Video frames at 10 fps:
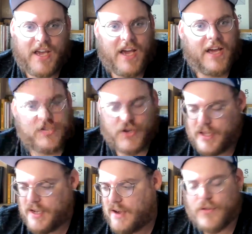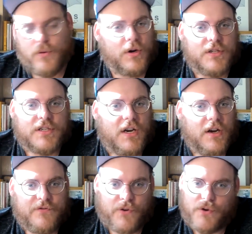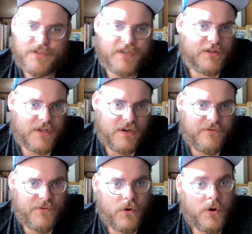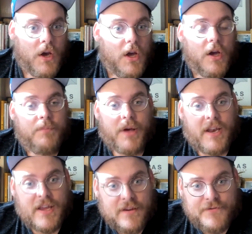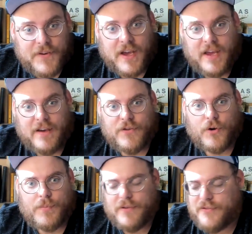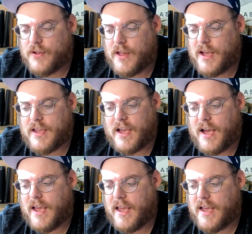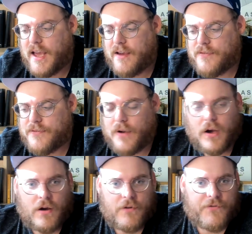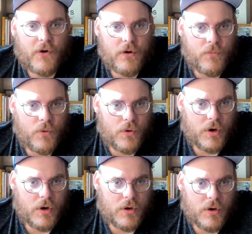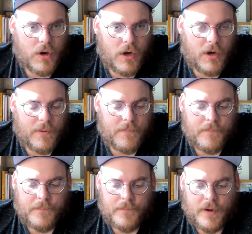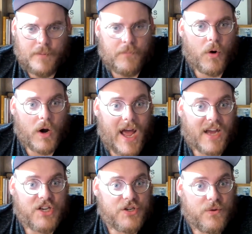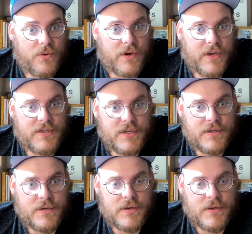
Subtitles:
Yeah, totally. However the world's going to unfold is how it's going to unfold. But if I have hope, I feel like I have far more, I'm more action oriented.